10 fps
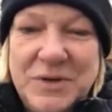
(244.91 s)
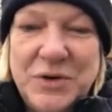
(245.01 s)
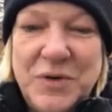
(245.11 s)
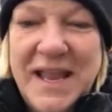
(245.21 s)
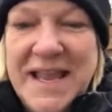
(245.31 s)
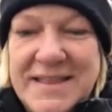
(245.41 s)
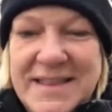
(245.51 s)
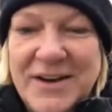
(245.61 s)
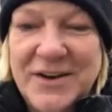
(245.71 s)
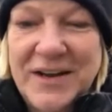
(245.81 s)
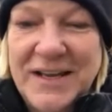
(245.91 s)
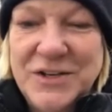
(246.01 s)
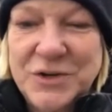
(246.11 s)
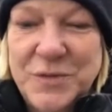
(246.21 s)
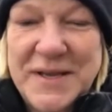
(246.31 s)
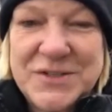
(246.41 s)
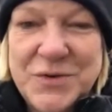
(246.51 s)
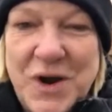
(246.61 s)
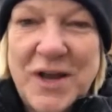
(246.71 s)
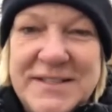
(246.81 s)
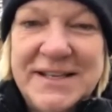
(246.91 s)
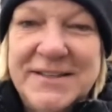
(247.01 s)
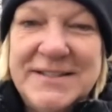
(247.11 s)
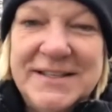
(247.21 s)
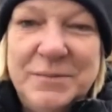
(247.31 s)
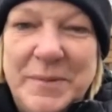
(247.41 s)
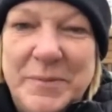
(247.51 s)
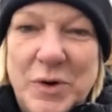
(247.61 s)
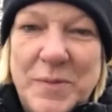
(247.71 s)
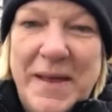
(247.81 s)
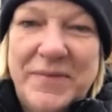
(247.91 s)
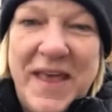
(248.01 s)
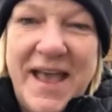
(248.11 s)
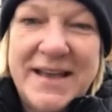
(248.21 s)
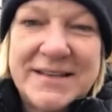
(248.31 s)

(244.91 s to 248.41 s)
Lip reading: create there in your restaurant. Tell us a little bit more about that.